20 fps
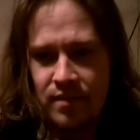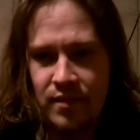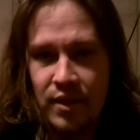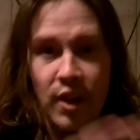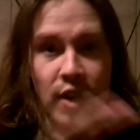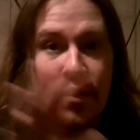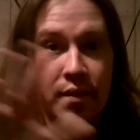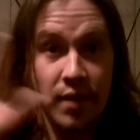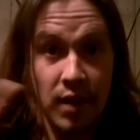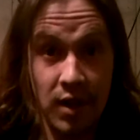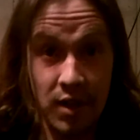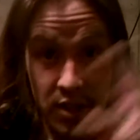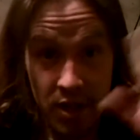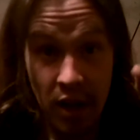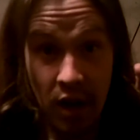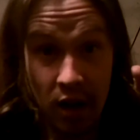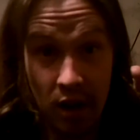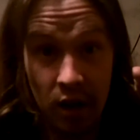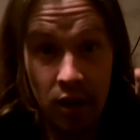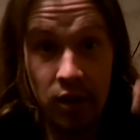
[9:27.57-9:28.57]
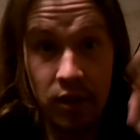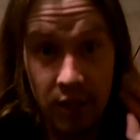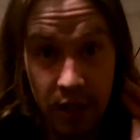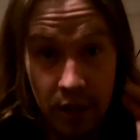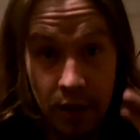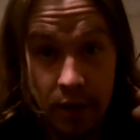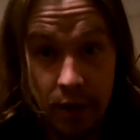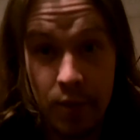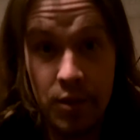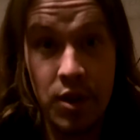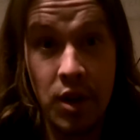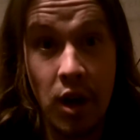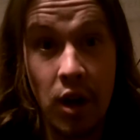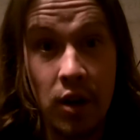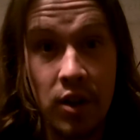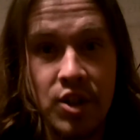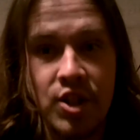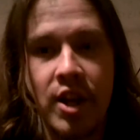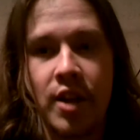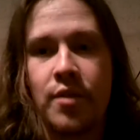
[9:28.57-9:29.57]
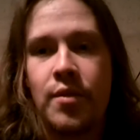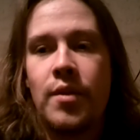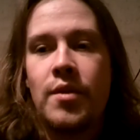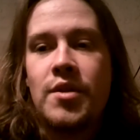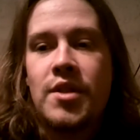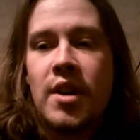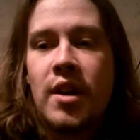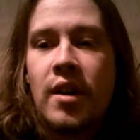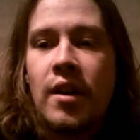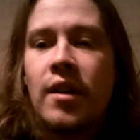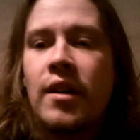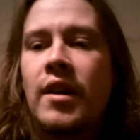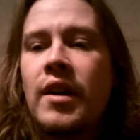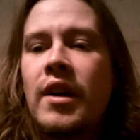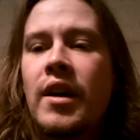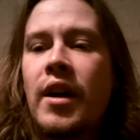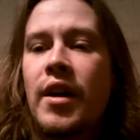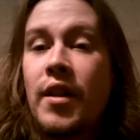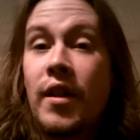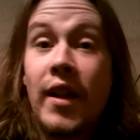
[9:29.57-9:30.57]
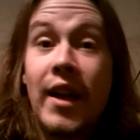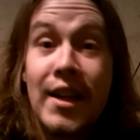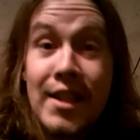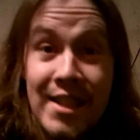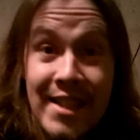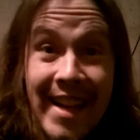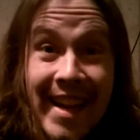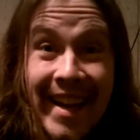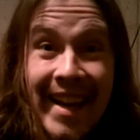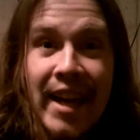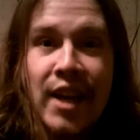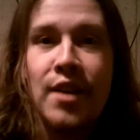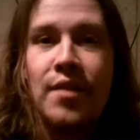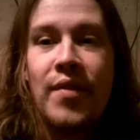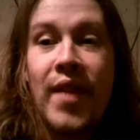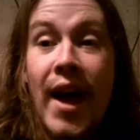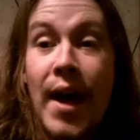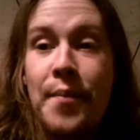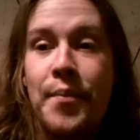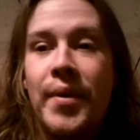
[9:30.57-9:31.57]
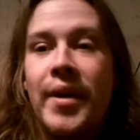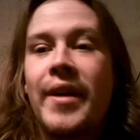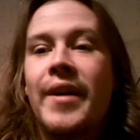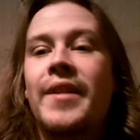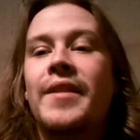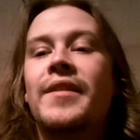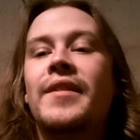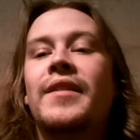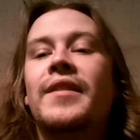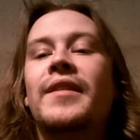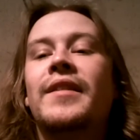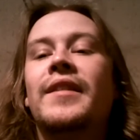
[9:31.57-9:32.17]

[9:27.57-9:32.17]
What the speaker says: a Tull, that was called Jethro Tull, the last decade of that band,